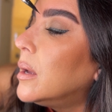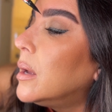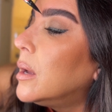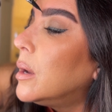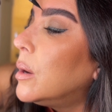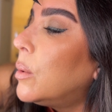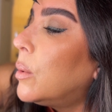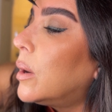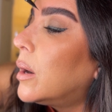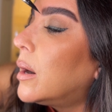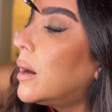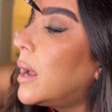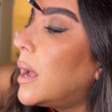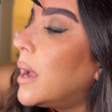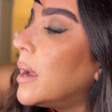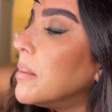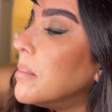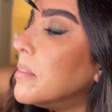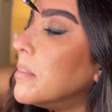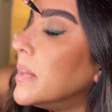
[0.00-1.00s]
where
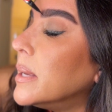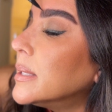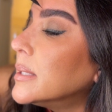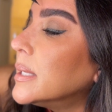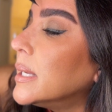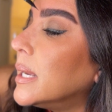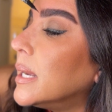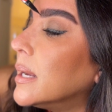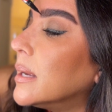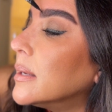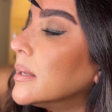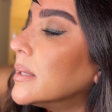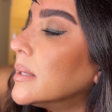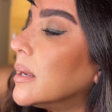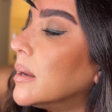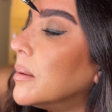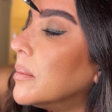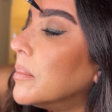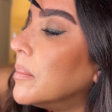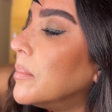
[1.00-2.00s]
I'm missing
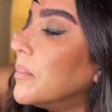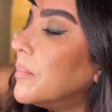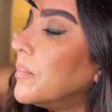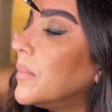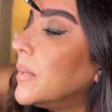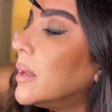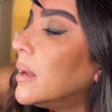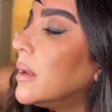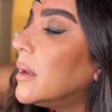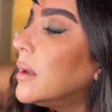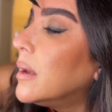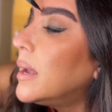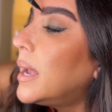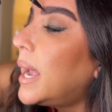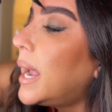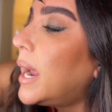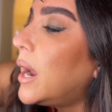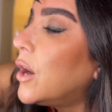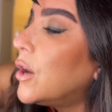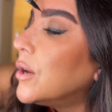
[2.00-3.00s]
some
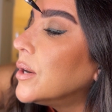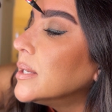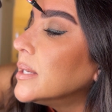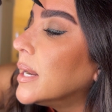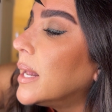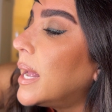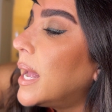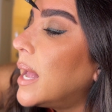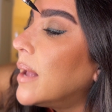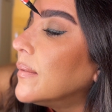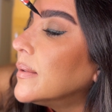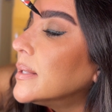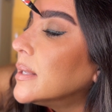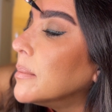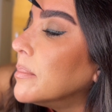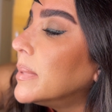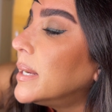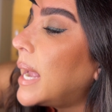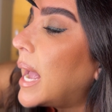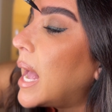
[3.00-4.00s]
hairs and I have
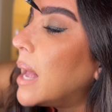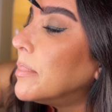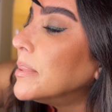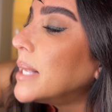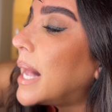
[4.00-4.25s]
some gaps.